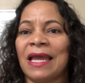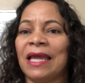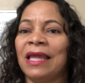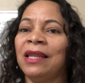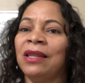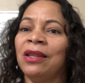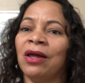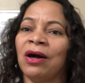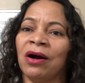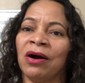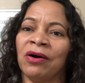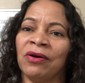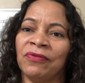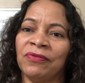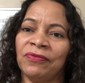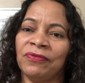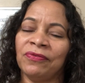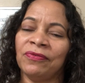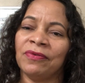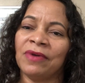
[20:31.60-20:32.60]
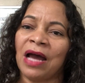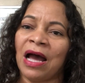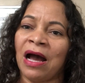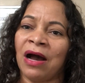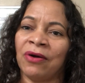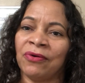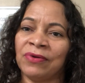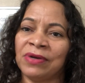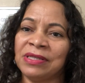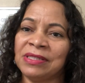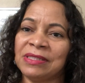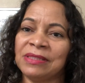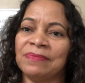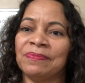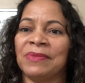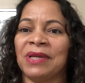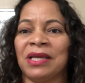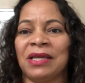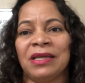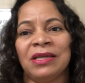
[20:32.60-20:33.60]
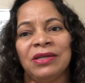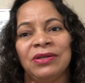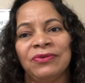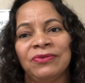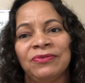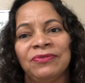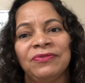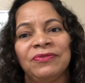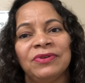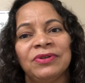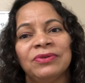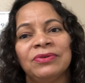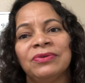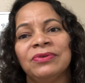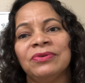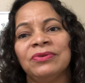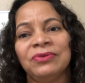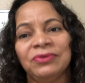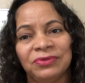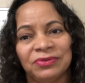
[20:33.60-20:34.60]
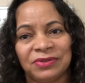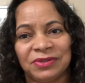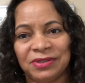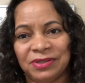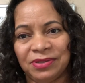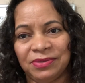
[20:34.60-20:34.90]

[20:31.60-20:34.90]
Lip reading: And love always make you feel good.